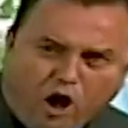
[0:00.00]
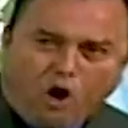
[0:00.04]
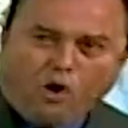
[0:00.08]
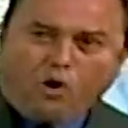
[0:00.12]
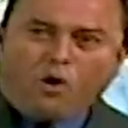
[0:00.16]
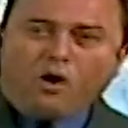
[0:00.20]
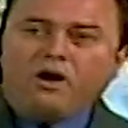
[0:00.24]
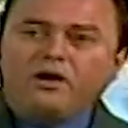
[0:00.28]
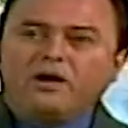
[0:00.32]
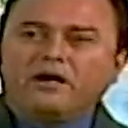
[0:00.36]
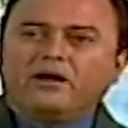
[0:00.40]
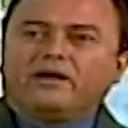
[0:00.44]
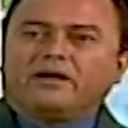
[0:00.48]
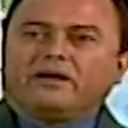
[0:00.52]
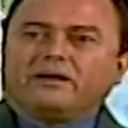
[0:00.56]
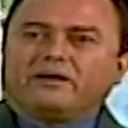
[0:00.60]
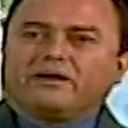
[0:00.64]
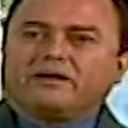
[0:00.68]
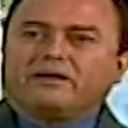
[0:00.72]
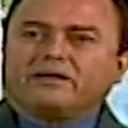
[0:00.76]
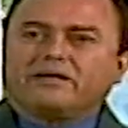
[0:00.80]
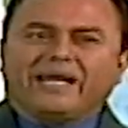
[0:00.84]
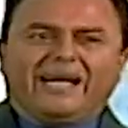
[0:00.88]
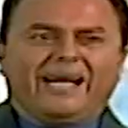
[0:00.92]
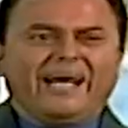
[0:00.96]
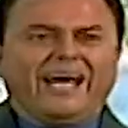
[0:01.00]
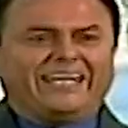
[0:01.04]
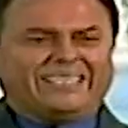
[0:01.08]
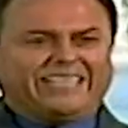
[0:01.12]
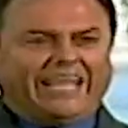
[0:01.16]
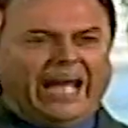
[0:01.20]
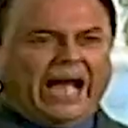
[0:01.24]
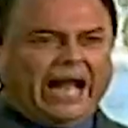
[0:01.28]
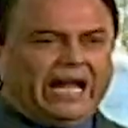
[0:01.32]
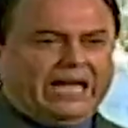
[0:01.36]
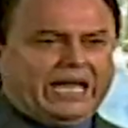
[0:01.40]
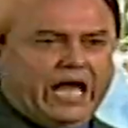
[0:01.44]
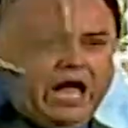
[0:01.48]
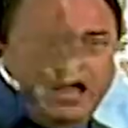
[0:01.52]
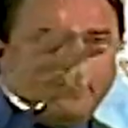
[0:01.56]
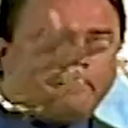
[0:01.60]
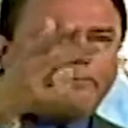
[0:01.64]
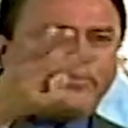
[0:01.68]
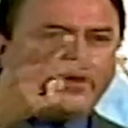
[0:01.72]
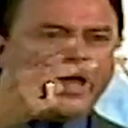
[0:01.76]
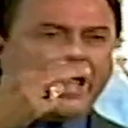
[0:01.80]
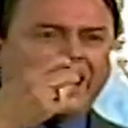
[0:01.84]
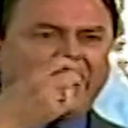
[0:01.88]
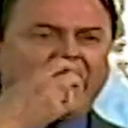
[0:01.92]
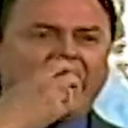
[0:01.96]
until it is
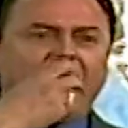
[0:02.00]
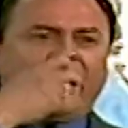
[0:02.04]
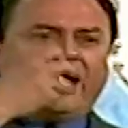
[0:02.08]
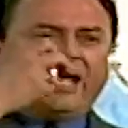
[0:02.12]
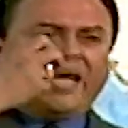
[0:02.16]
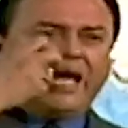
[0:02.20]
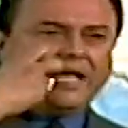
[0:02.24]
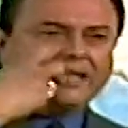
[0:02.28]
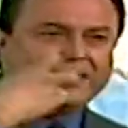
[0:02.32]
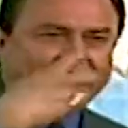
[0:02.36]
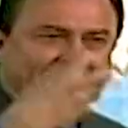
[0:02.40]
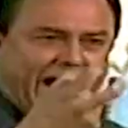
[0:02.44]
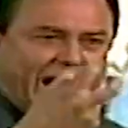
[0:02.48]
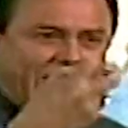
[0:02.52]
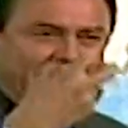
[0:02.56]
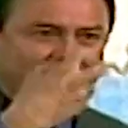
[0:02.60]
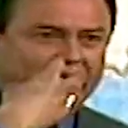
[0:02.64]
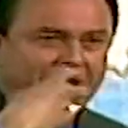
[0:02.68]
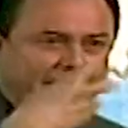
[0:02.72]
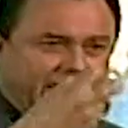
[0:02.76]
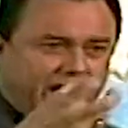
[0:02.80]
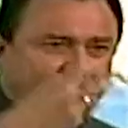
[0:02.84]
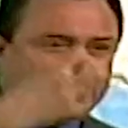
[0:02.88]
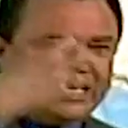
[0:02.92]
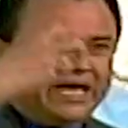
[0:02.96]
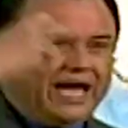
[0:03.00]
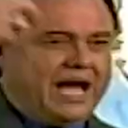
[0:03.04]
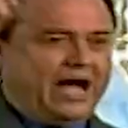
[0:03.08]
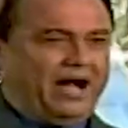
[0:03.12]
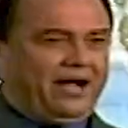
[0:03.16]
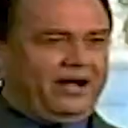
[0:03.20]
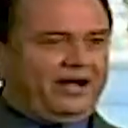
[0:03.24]
clean and in line.